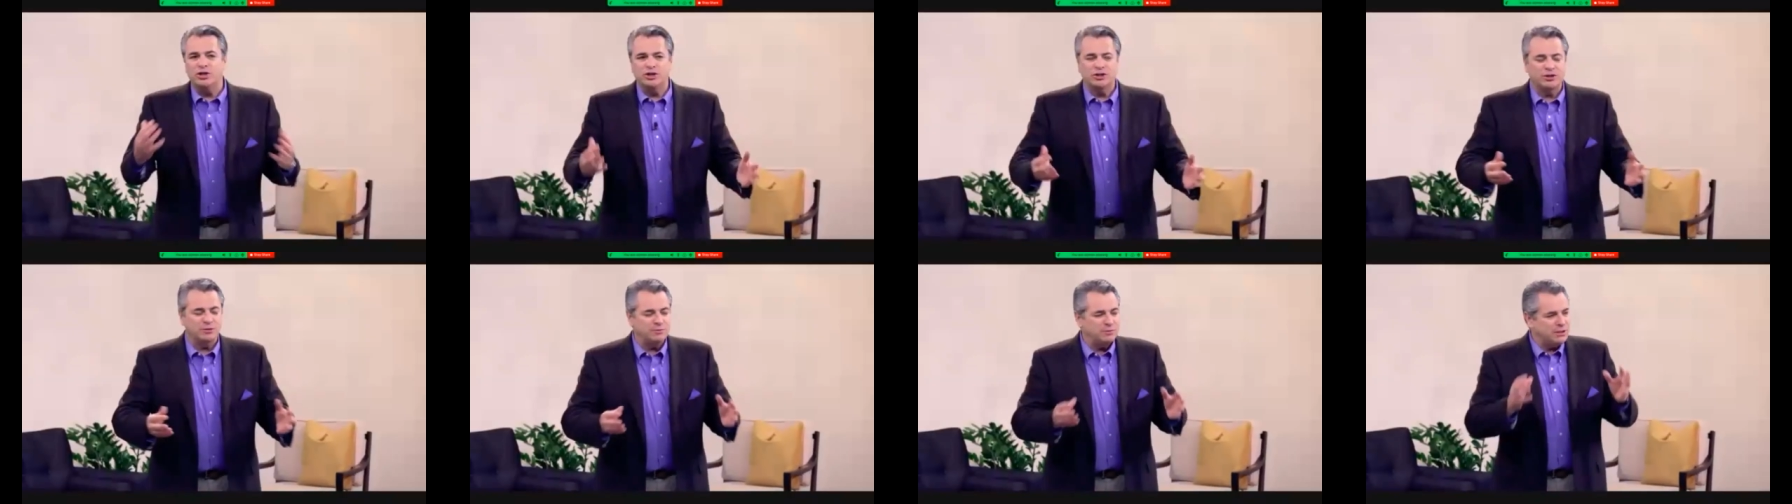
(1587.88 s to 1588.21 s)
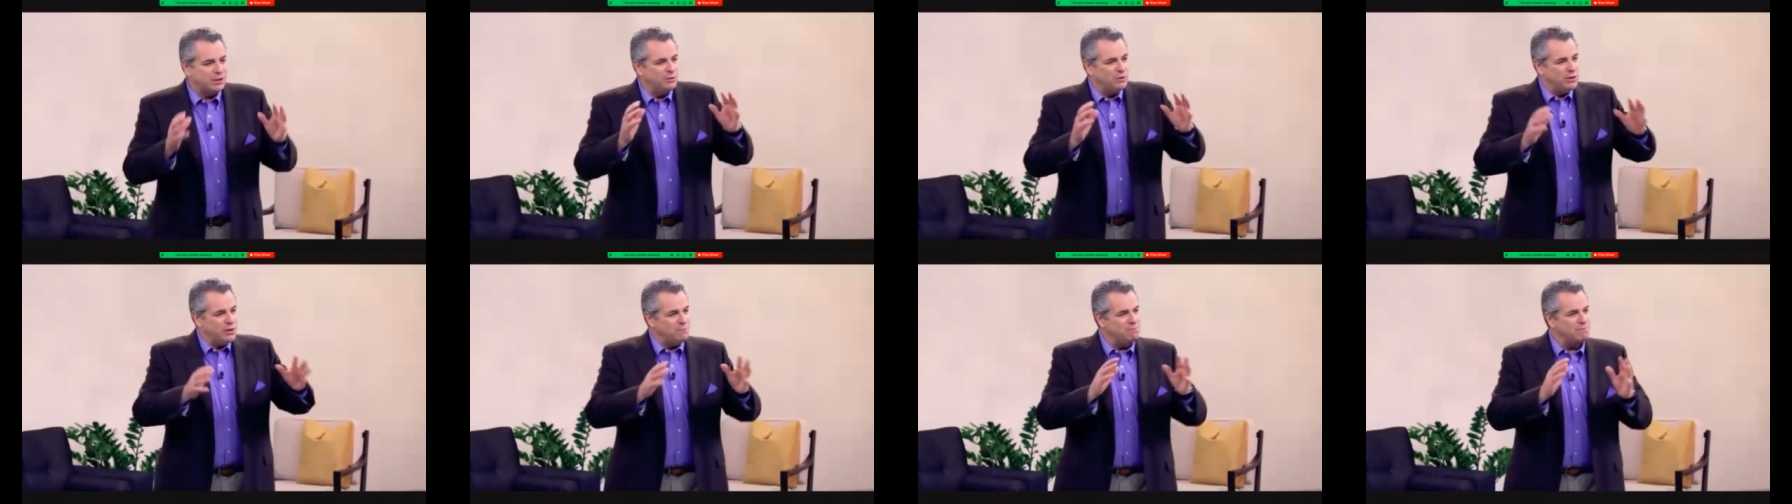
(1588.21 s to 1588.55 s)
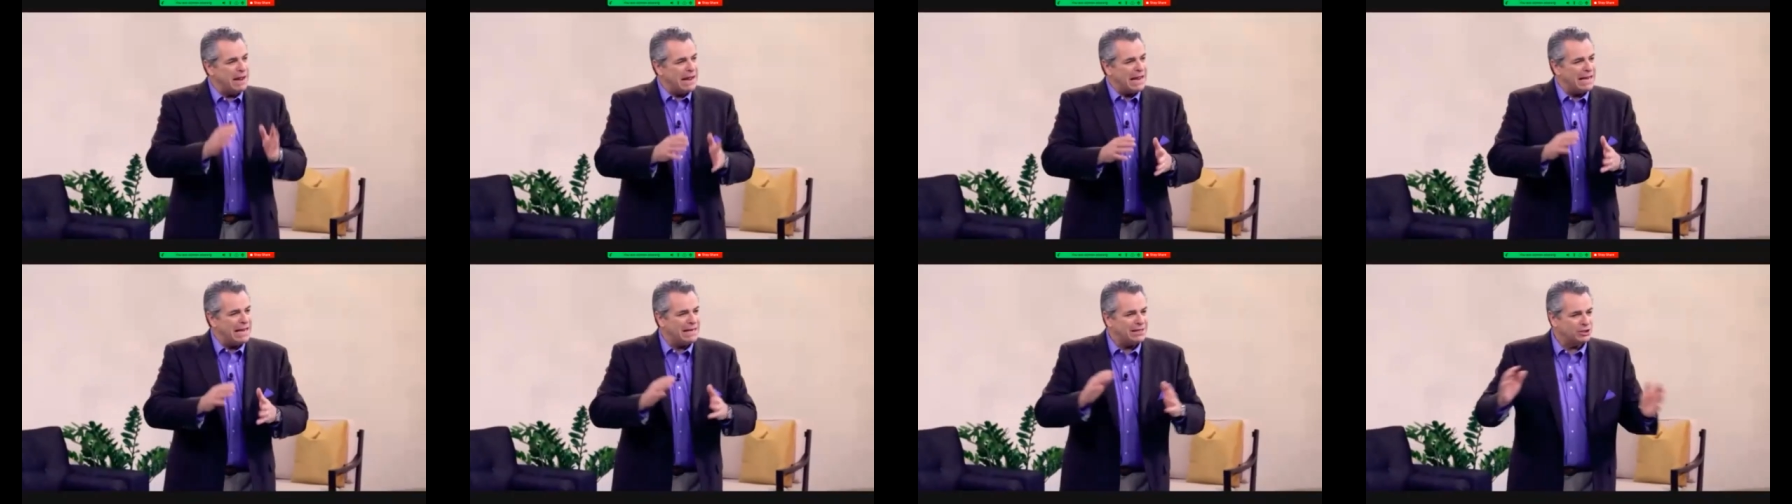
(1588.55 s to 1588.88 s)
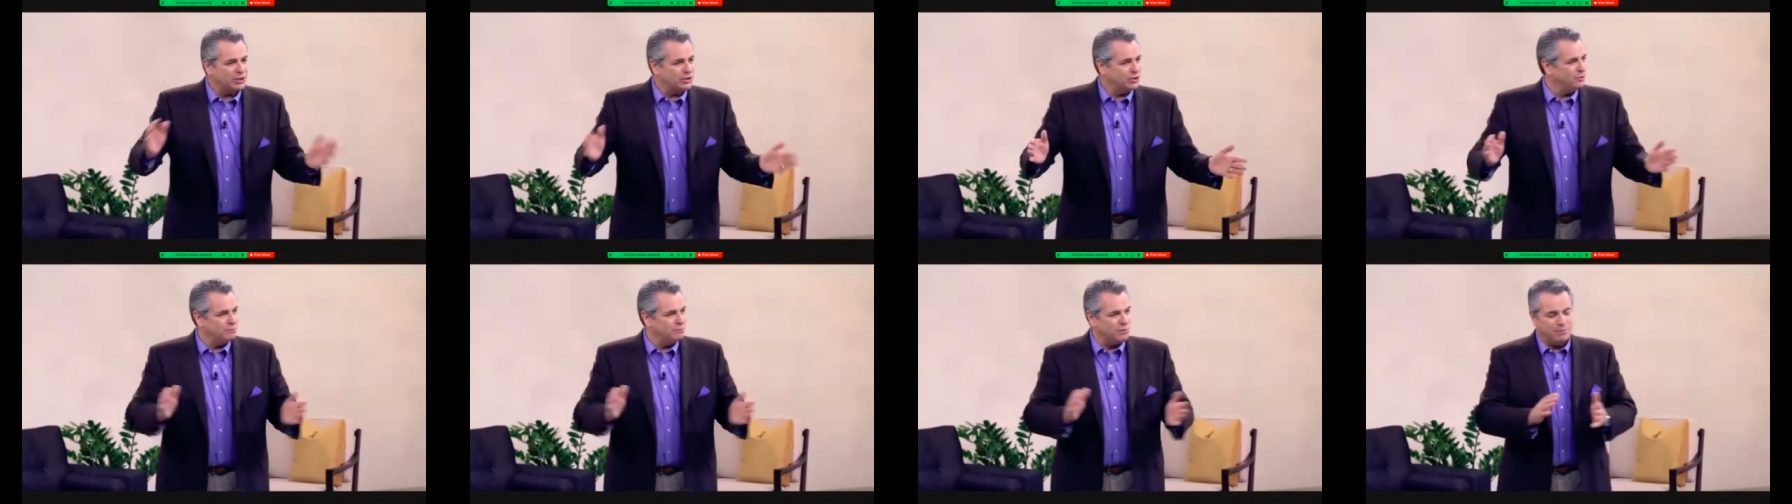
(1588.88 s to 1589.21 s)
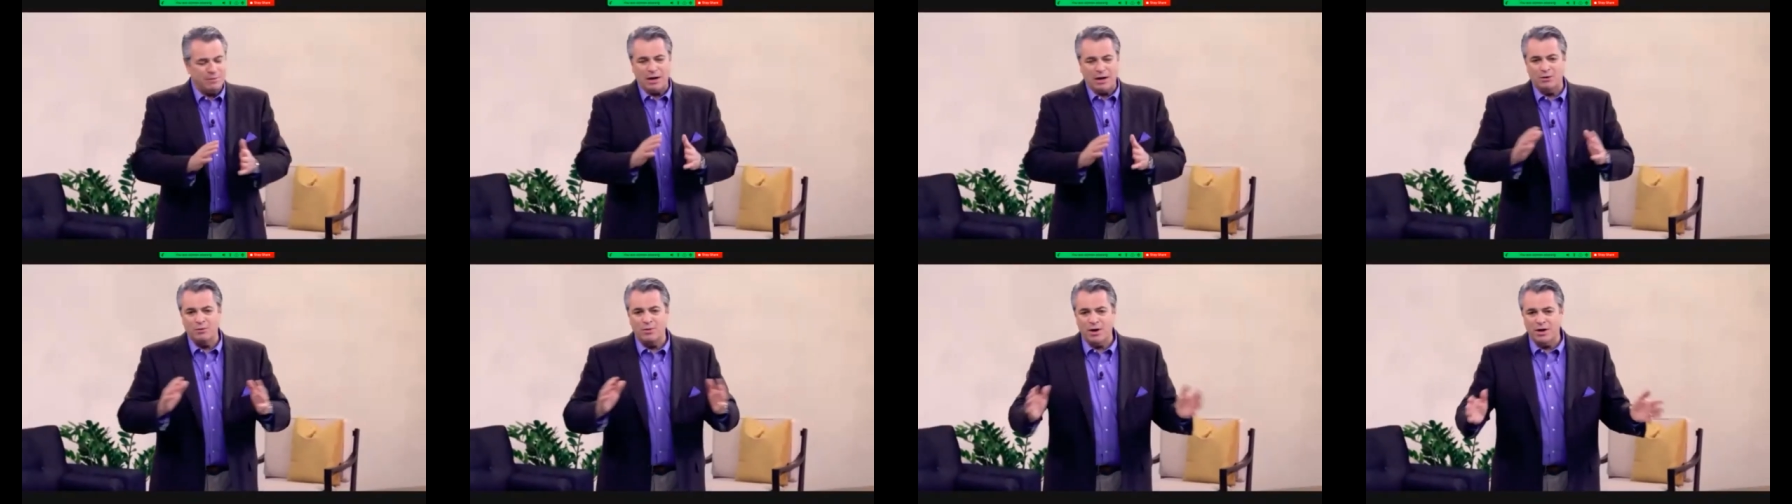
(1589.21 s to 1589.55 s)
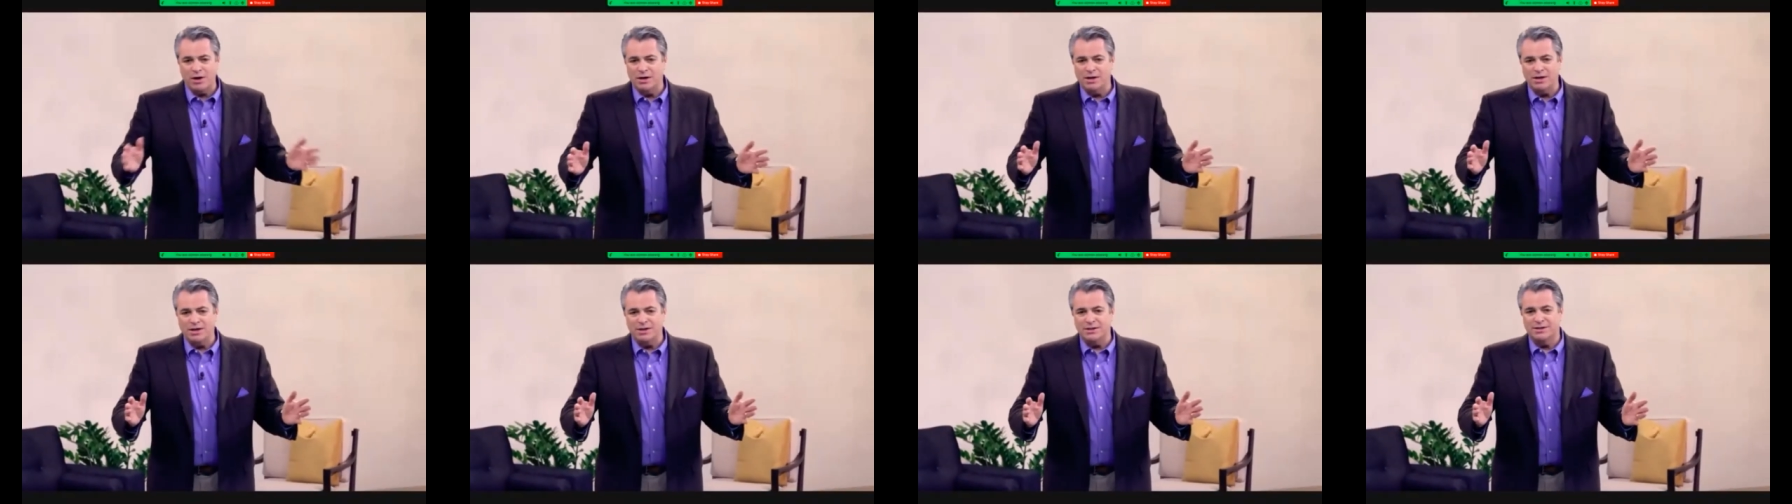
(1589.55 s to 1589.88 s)
good at something, see, when you master something, no matter
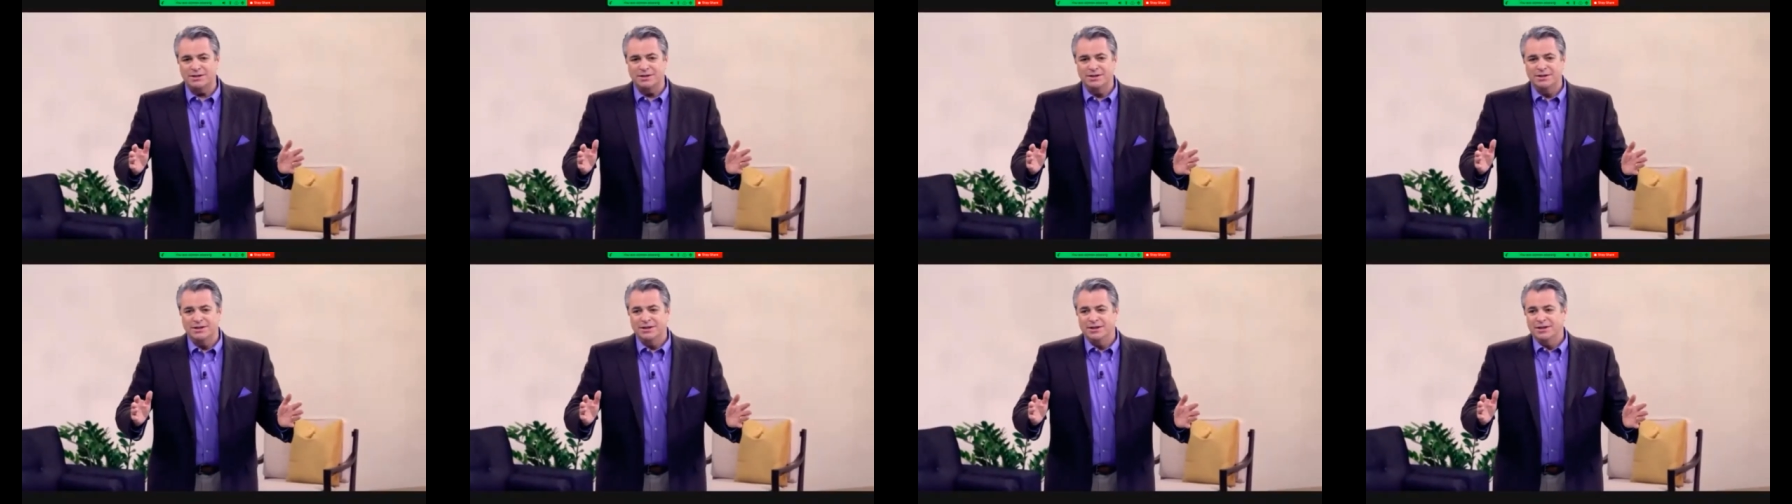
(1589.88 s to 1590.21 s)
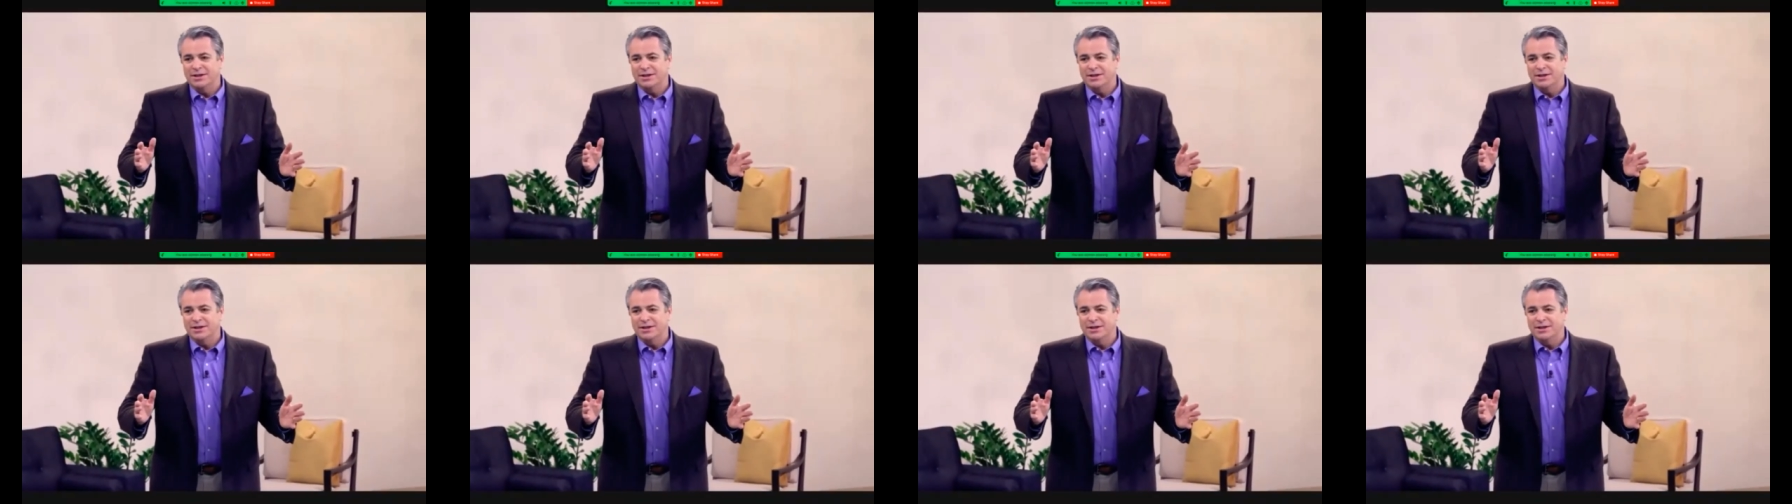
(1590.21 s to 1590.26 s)
what it is,